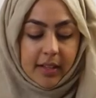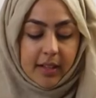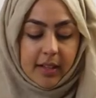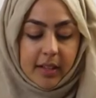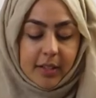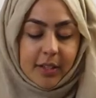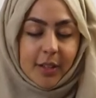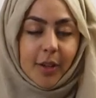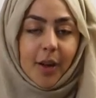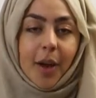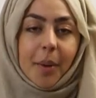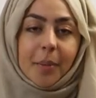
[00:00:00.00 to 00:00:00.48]

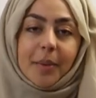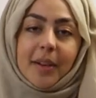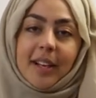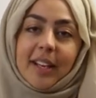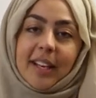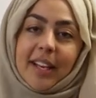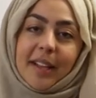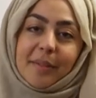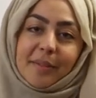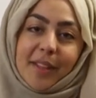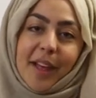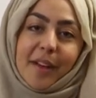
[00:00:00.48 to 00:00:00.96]
So I'm going
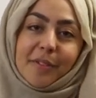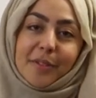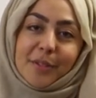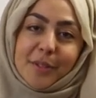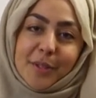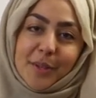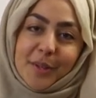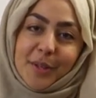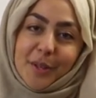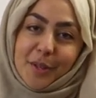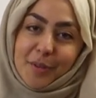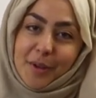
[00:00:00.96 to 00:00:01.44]
to leave that for
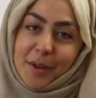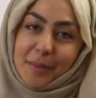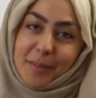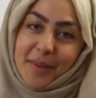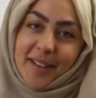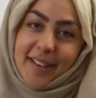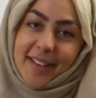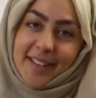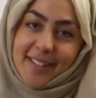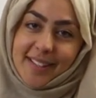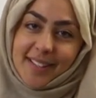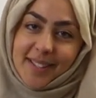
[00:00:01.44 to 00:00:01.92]
2 to 3
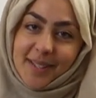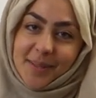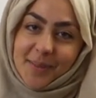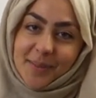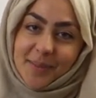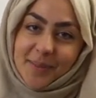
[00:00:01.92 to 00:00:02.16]
minutes.